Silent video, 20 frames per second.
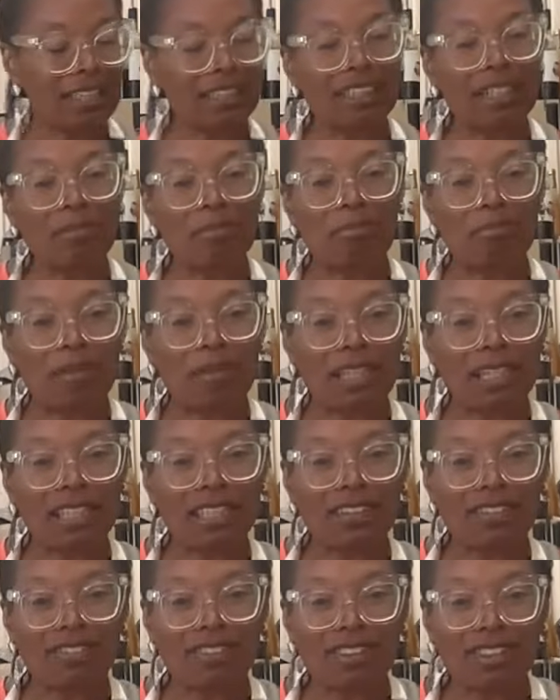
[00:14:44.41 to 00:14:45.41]
the many
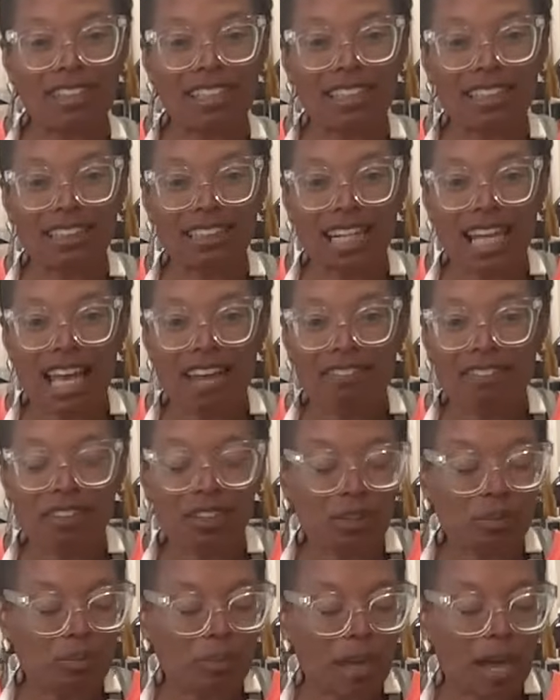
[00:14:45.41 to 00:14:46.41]
different things that I have in
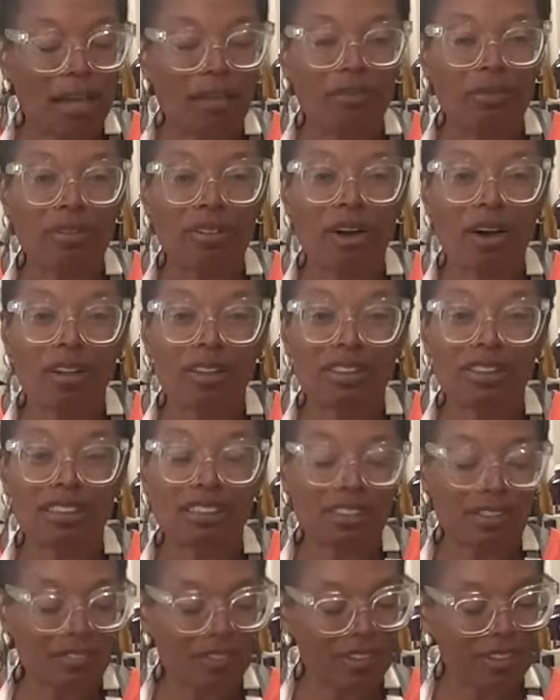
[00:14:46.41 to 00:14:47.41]
this pot with all its
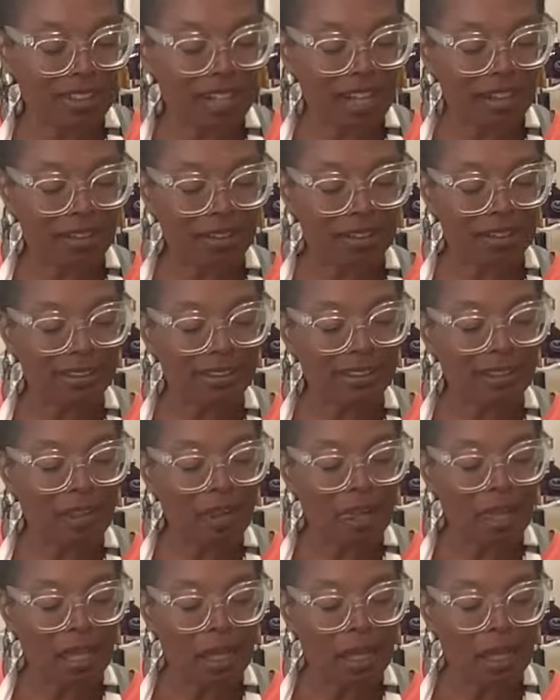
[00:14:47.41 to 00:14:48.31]
different colors.